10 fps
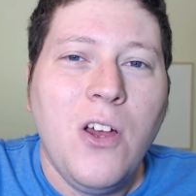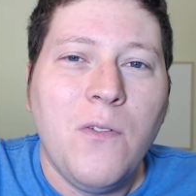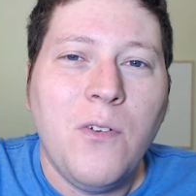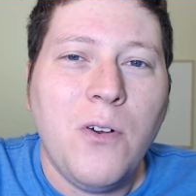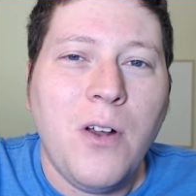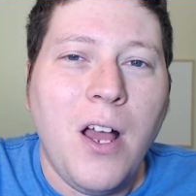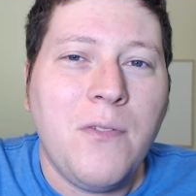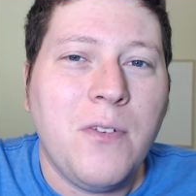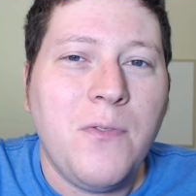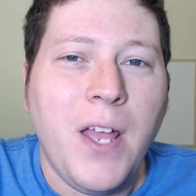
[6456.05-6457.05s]
for
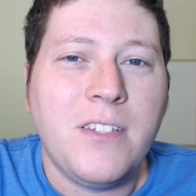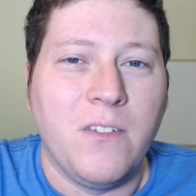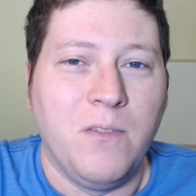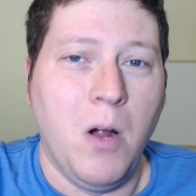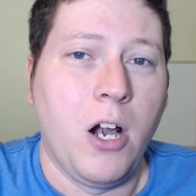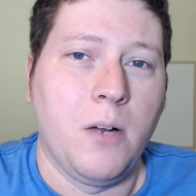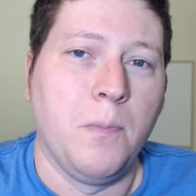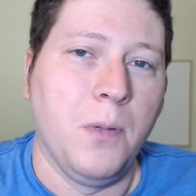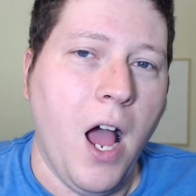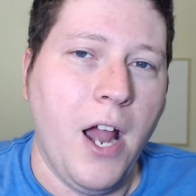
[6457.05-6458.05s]
fans of
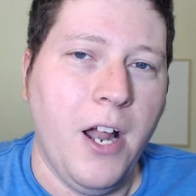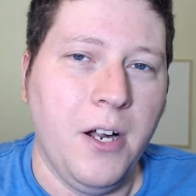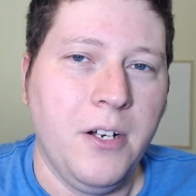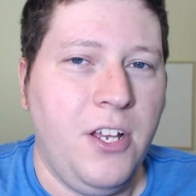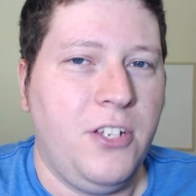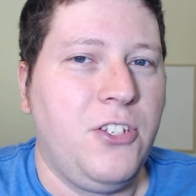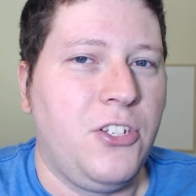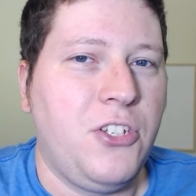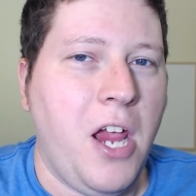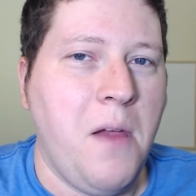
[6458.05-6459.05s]
Markiplier, it's the
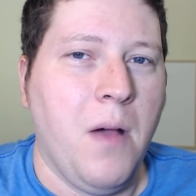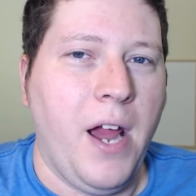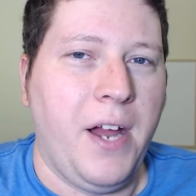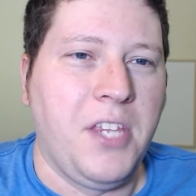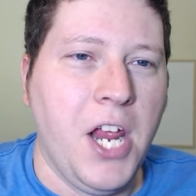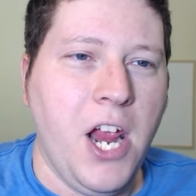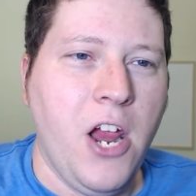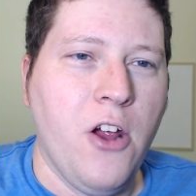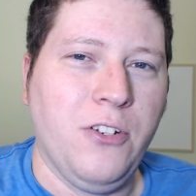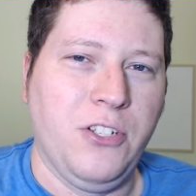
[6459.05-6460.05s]
same mic that he
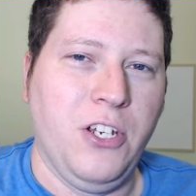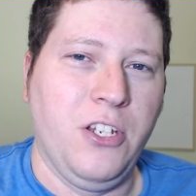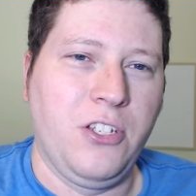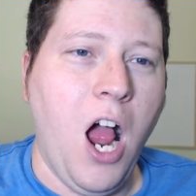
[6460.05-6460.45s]
uses.